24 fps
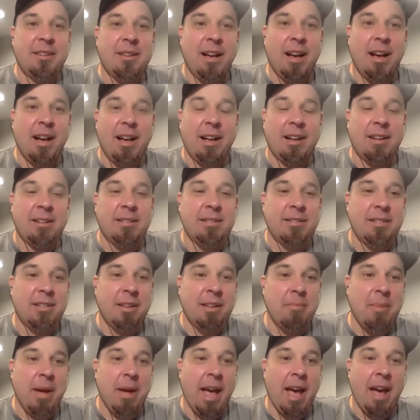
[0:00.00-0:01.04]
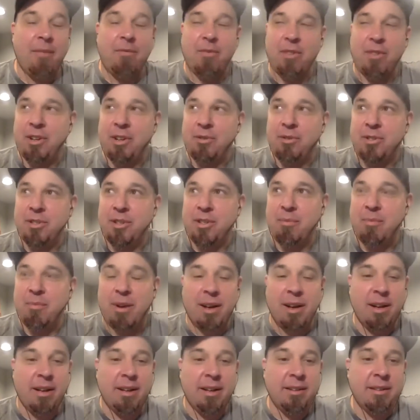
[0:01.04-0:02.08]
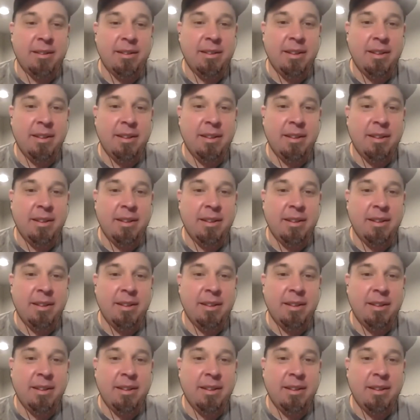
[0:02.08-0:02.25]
Uh, you may have to do some uh,